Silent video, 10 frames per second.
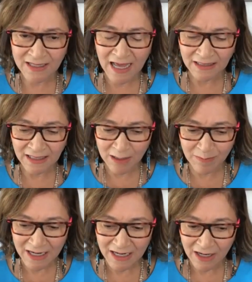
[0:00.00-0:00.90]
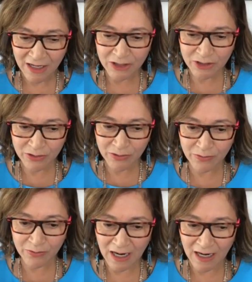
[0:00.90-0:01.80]
that led me
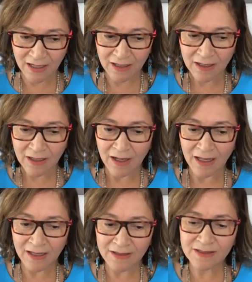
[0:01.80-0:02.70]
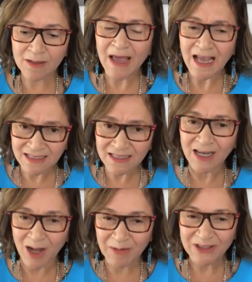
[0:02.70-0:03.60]
to uh, some excellent
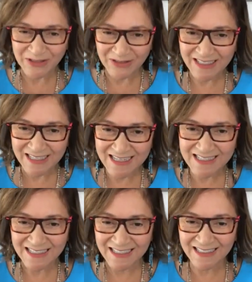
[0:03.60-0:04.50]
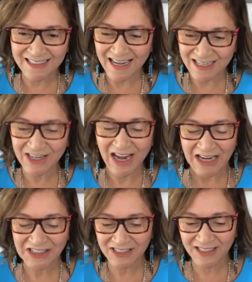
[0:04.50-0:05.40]
opportunities in
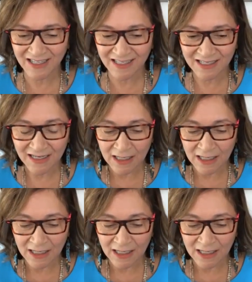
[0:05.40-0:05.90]
education. And,